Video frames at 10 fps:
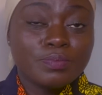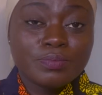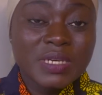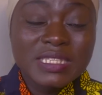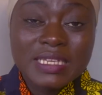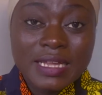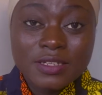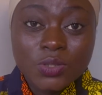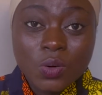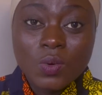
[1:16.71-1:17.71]

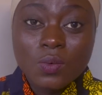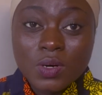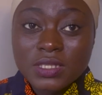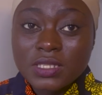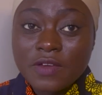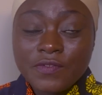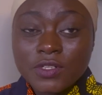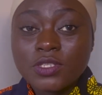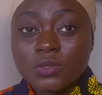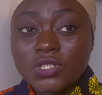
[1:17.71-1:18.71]
basically Norway was a free
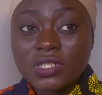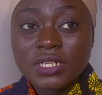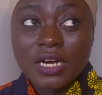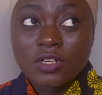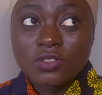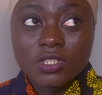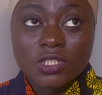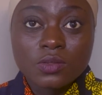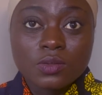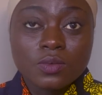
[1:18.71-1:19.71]
tuition country.
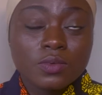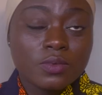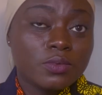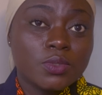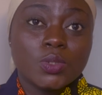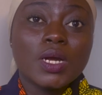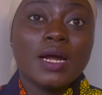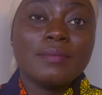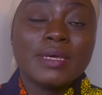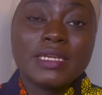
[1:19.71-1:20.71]
You you
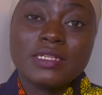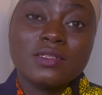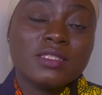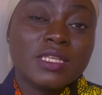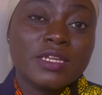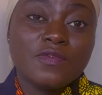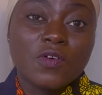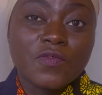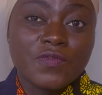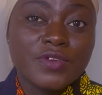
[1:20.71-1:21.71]
come and then you study
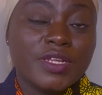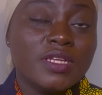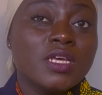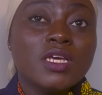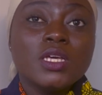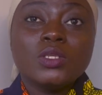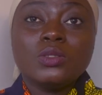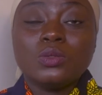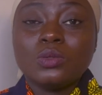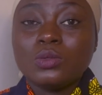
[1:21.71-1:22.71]
for free,
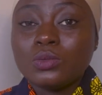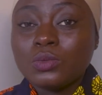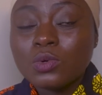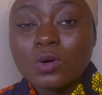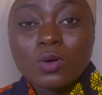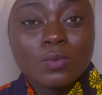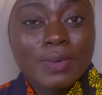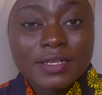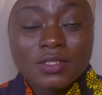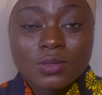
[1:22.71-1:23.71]
you go
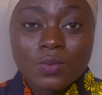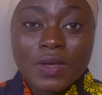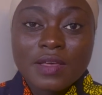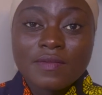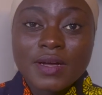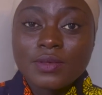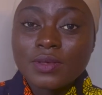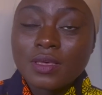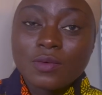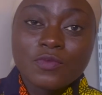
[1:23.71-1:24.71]
back to wherever you
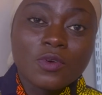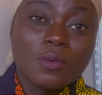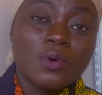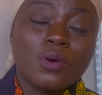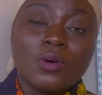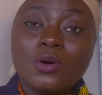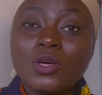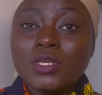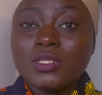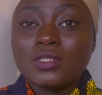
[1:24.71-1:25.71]
came from, or
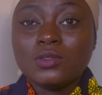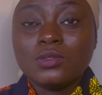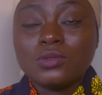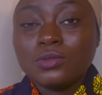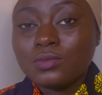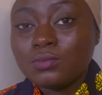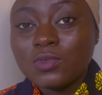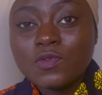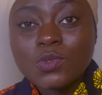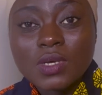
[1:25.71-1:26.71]
you
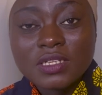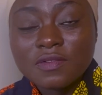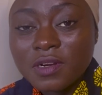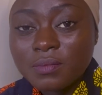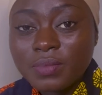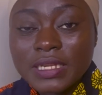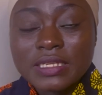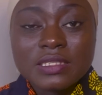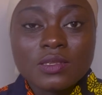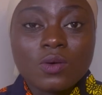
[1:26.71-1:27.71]
move to a different
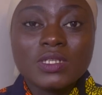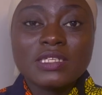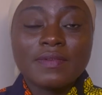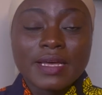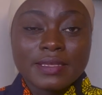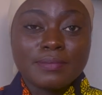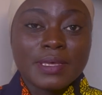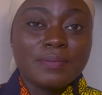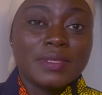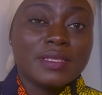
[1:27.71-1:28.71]
place, or whatever it
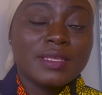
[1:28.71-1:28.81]
may be.